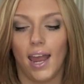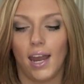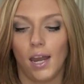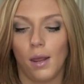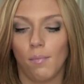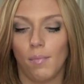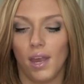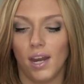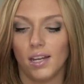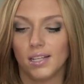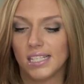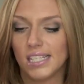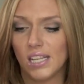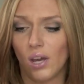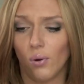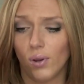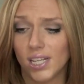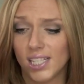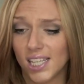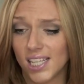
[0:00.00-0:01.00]
and it made it
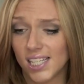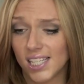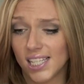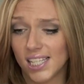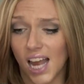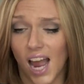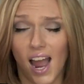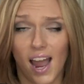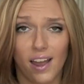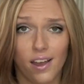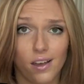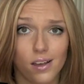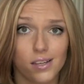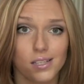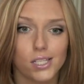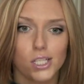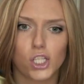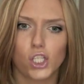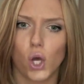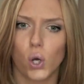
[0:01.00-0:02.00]
so easy to
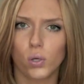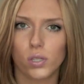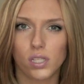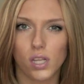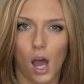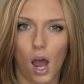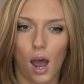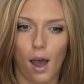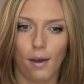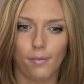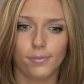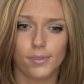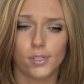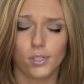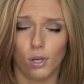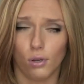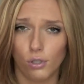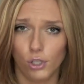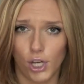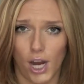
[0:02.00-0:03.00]
style, so soft,
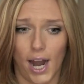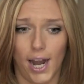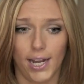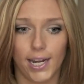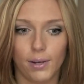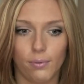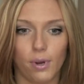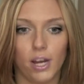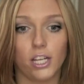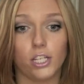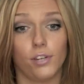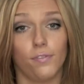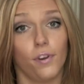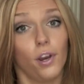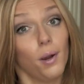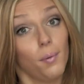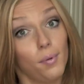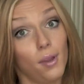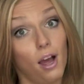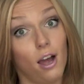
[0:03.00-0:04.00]
so shiny, which
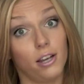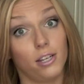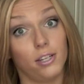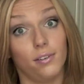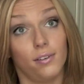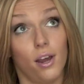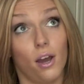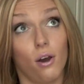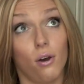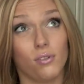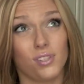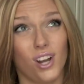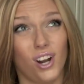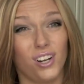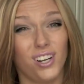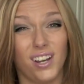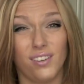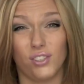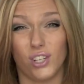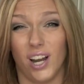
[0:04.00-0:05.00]
if you're a blonde, you know it's
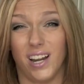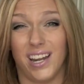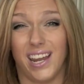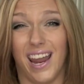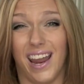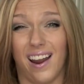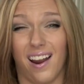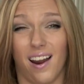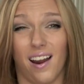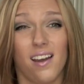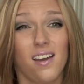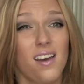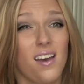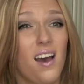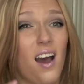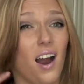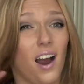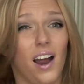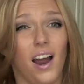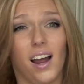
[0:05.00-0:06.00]
hard to have shiny hair.
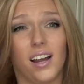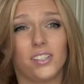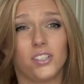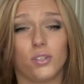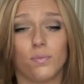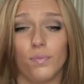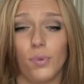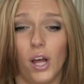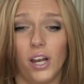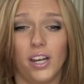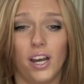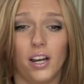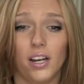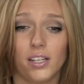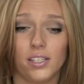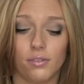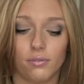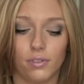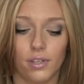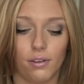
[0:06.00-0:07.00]
Blonde hair
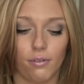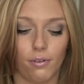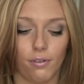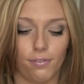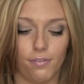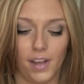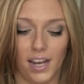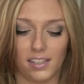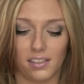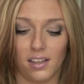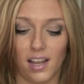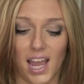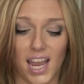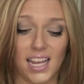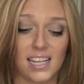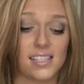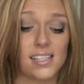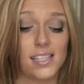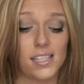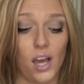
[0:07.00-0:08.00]
doesn't really reflect
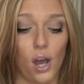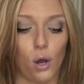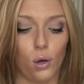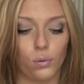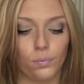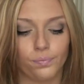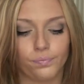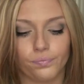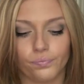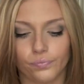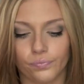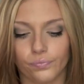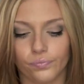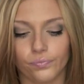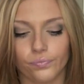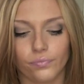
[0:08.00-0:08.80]
light, so